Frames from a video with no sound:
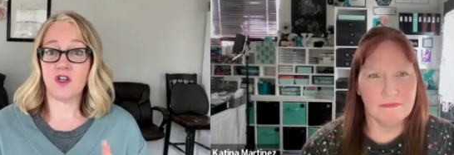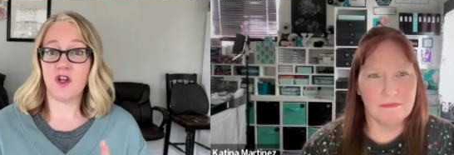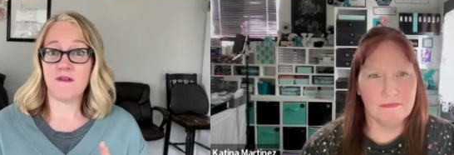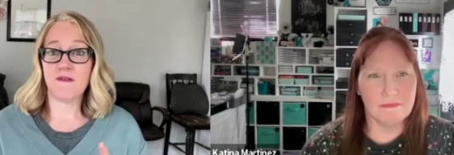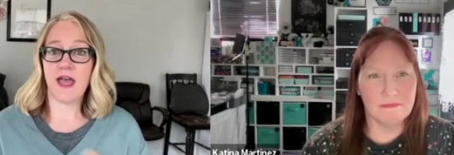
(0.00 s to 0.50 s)
Speaker 1: in
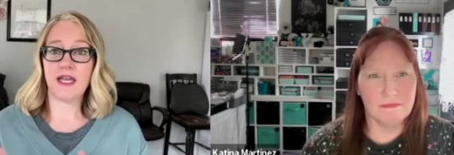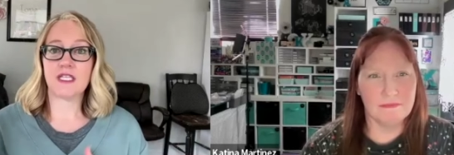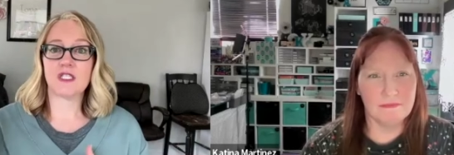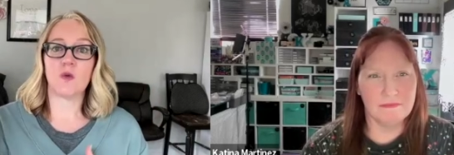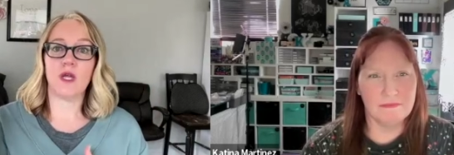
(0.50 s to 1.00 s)
all of that.
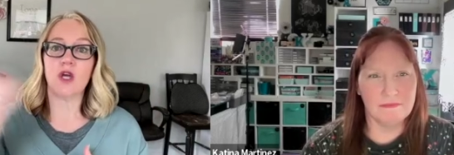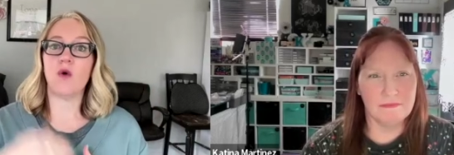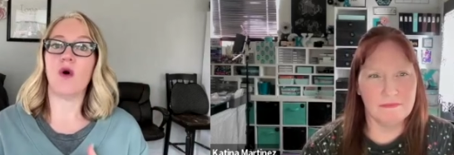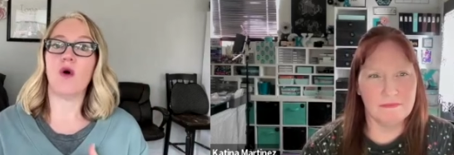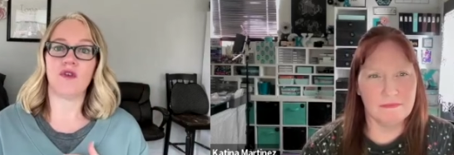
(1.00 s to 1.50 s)
And so we
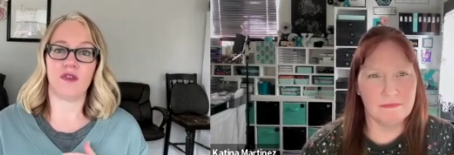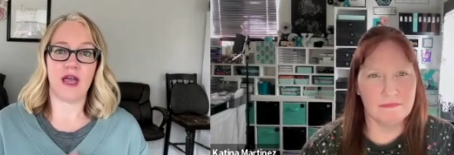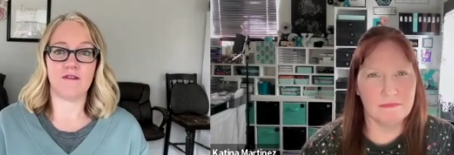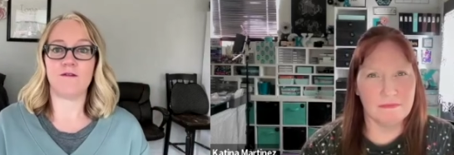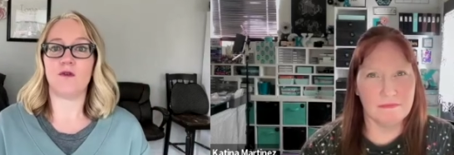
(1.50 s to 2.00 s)
go over
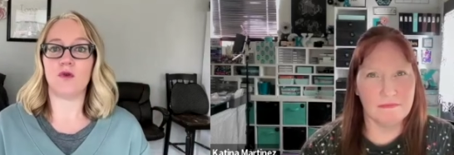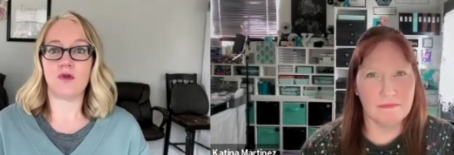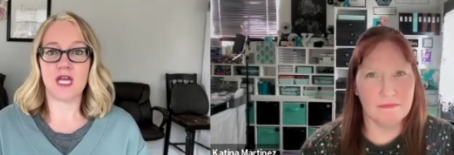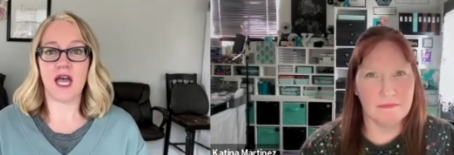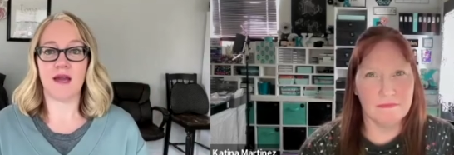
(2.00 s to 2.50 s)
that
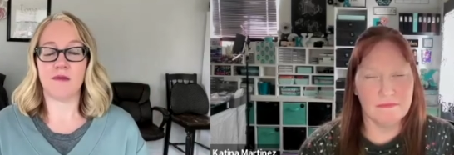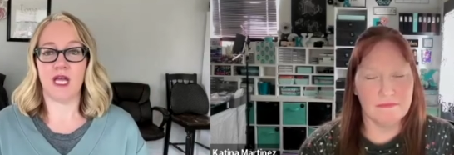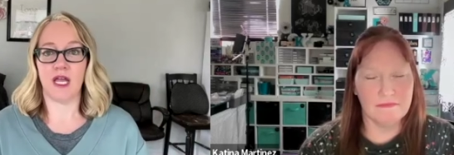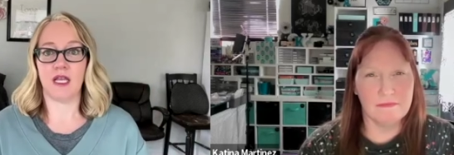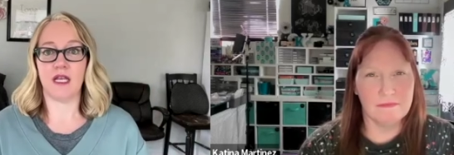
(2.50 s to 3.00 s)
full
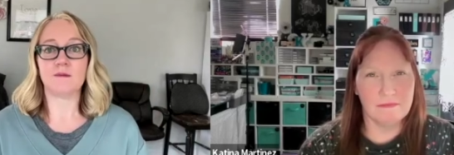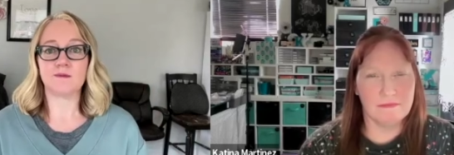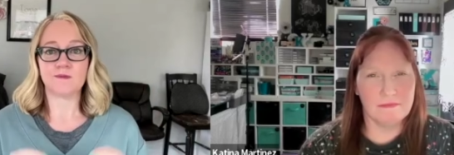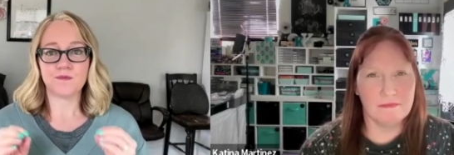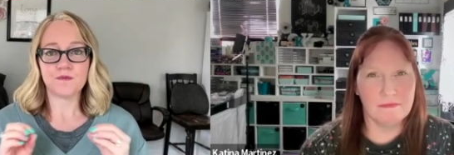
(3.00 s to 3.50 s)
timeline
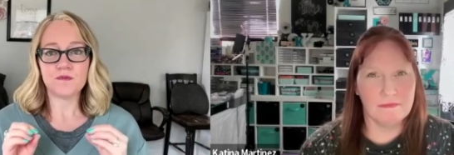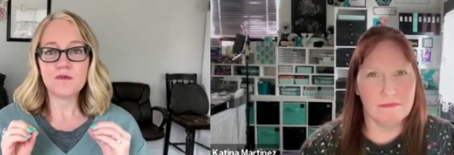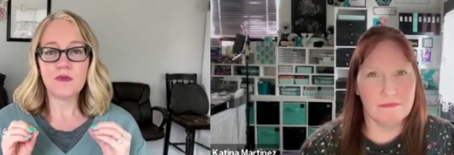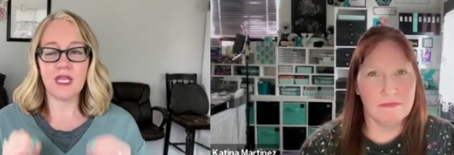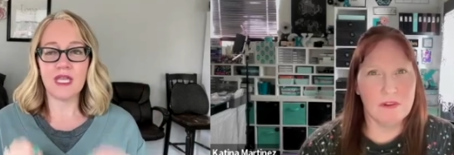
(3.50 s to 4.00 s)

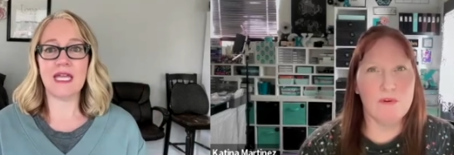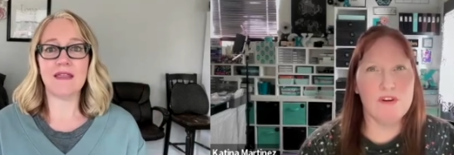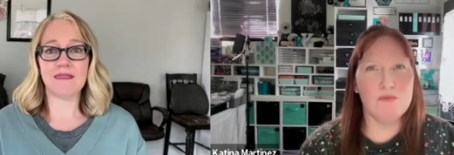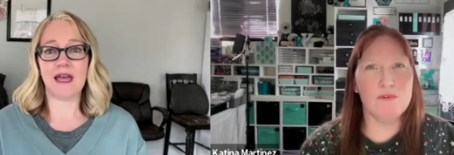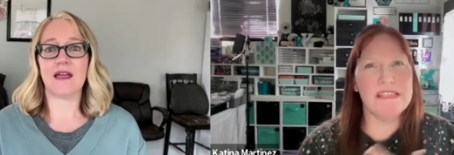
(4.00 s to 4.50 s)
in
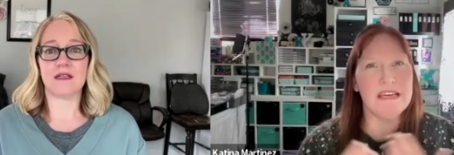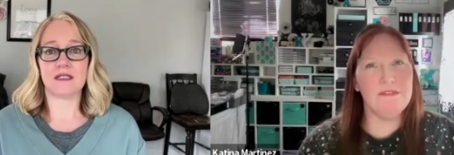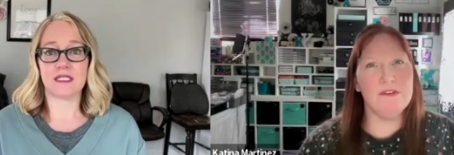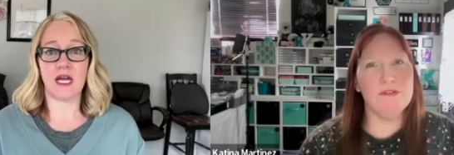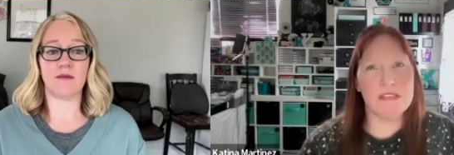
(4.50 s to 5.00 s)
Which that
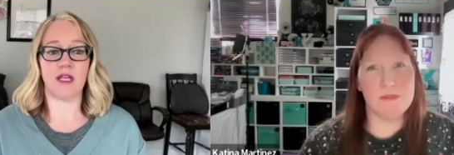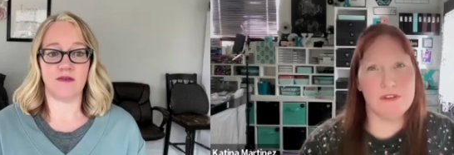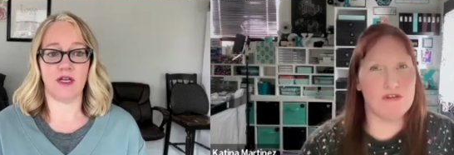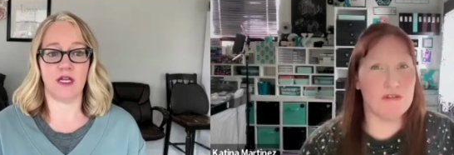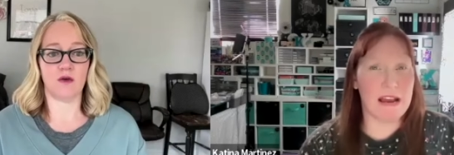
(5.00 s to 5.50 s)
save you some
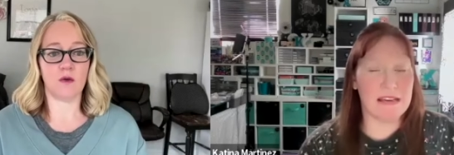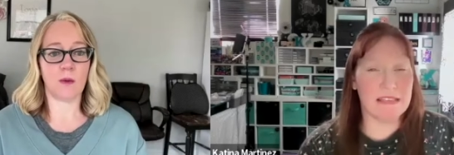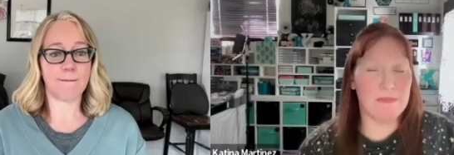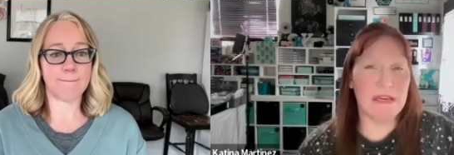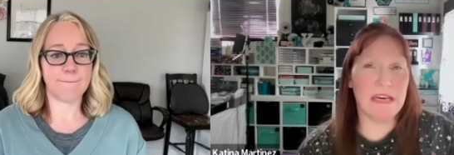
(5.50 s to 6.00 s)
video.
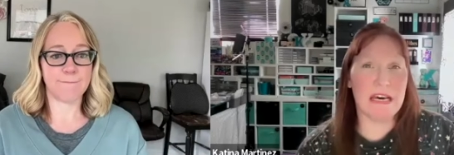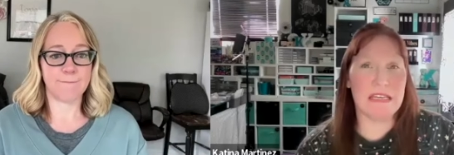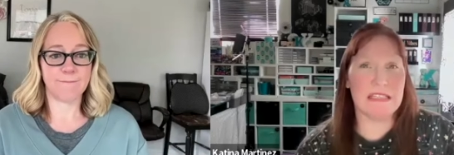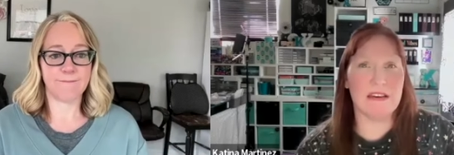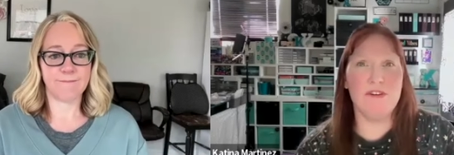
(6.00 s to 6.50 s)
stress
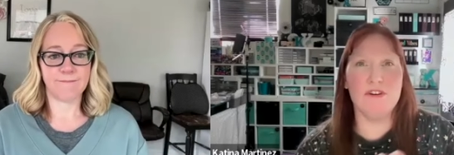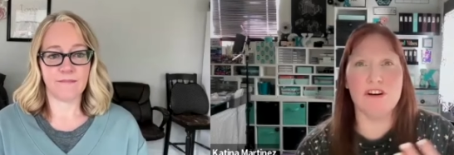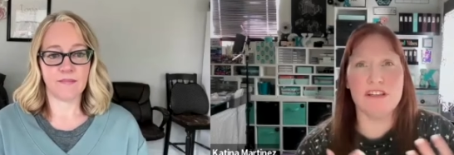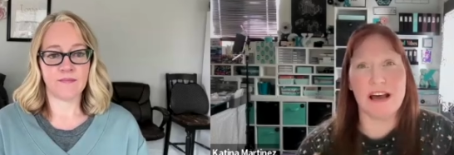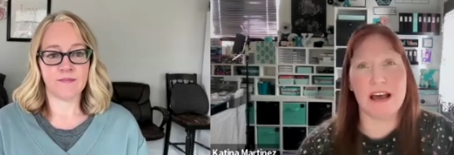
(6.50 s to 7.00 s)
Speaker 2: because if
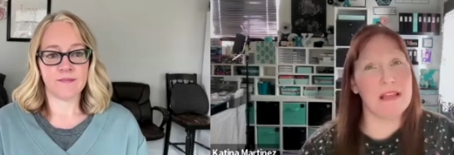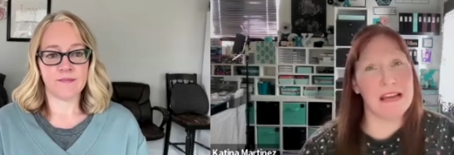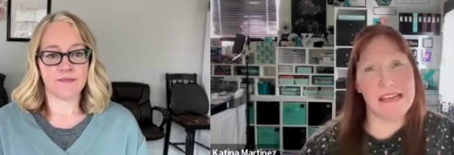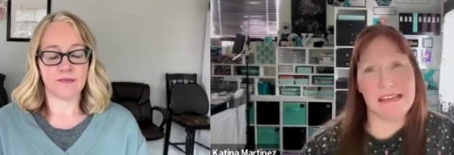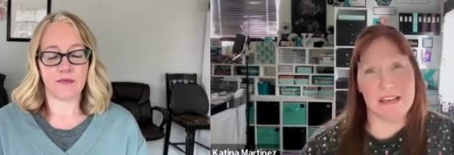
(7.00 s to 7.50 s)
your
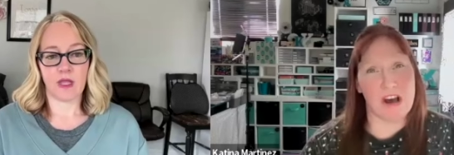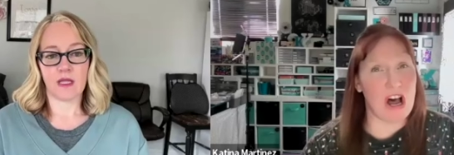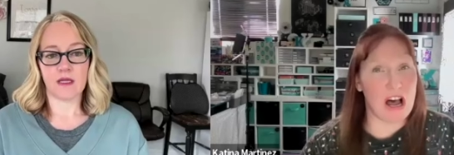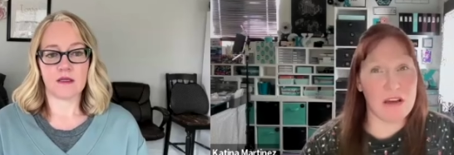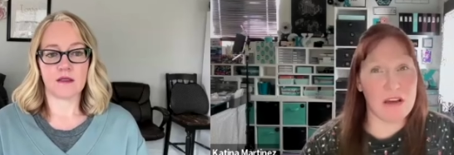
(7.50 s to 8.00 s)
timeline is
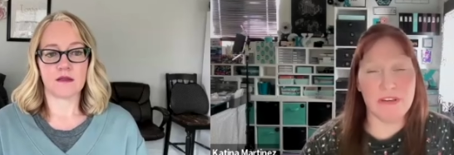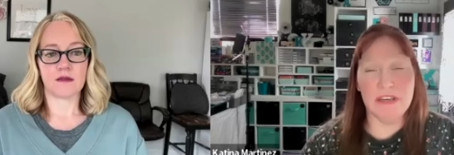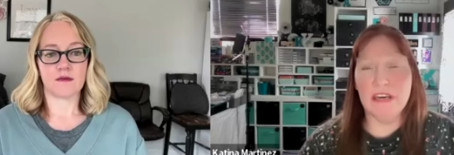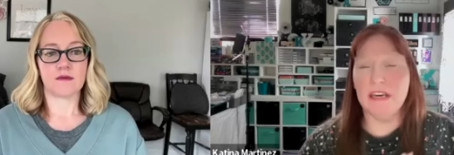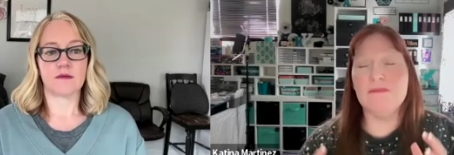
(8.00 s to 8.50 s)
off,
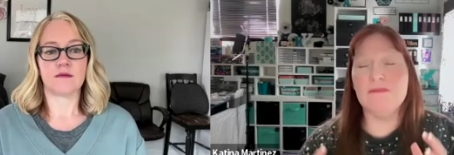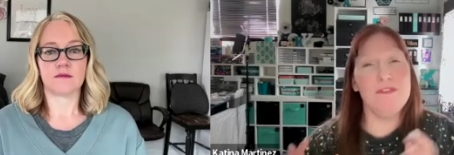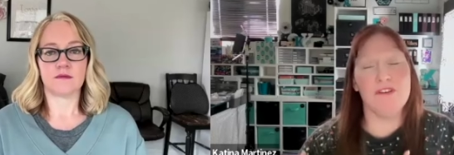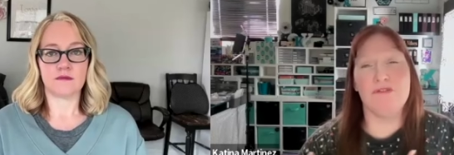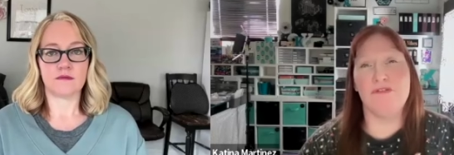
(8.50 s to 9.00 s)
can
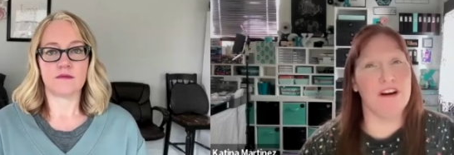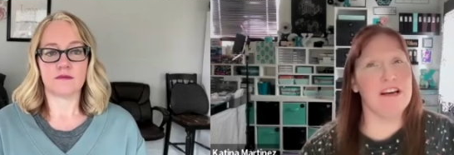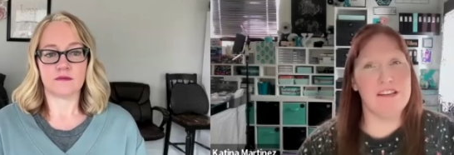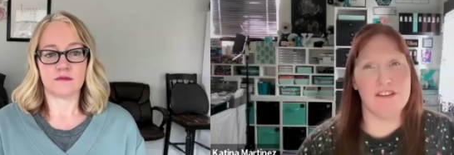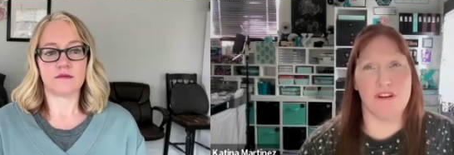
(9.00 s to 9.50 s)
feel
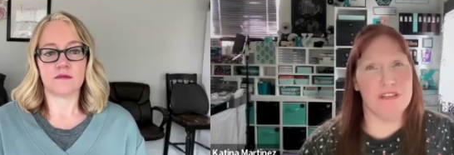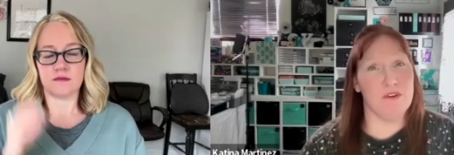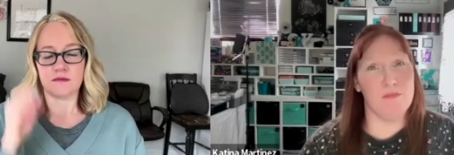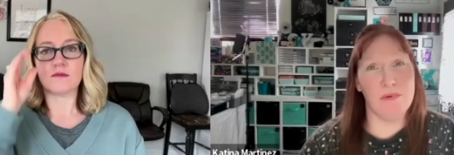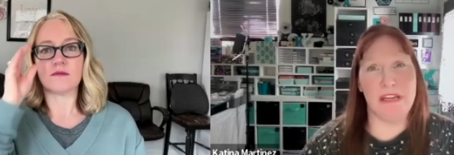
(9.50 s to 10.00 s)
very
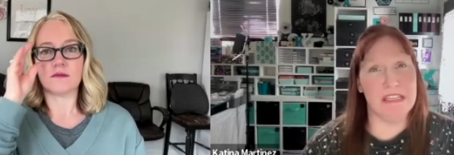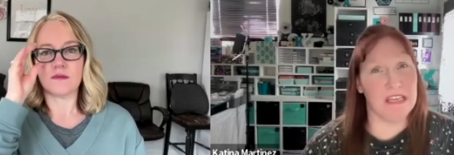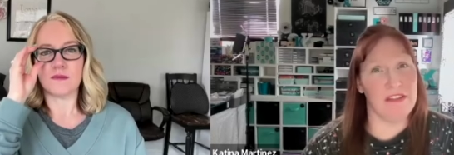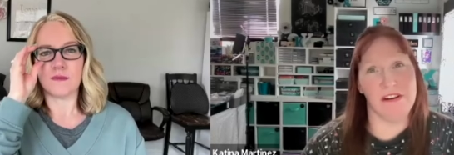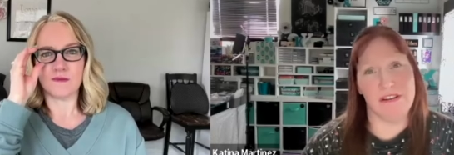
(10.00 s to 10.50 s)
stressful putting
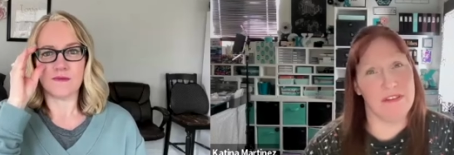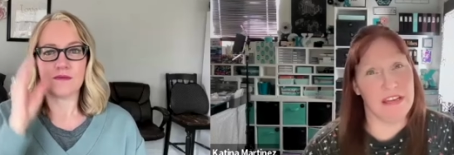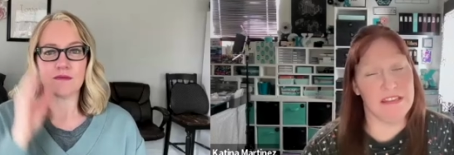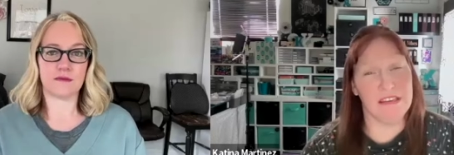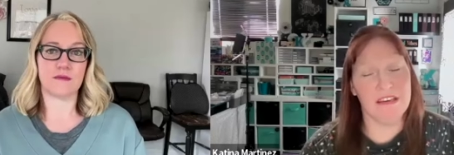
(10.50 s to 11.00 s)
together an
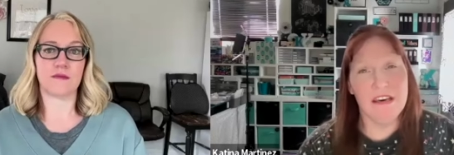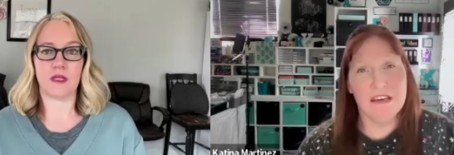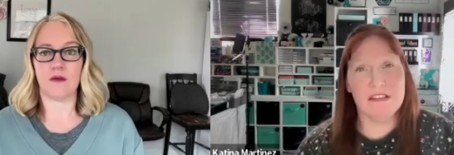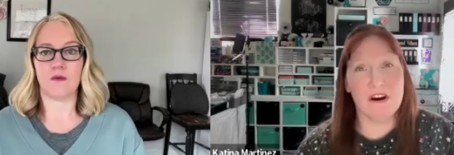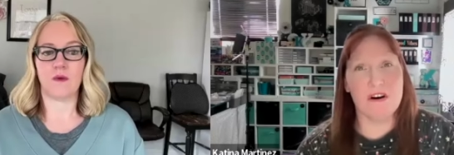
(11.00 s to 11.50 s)
event.
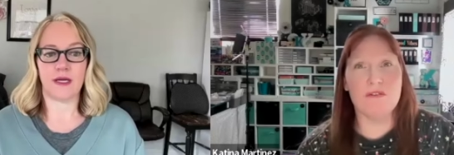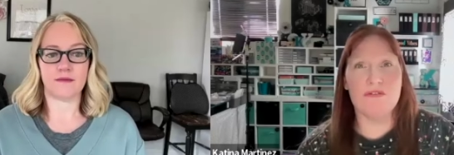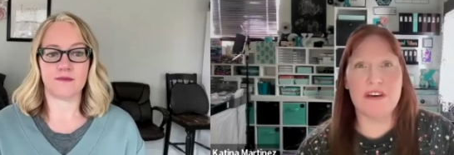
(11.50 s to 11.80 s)
So right.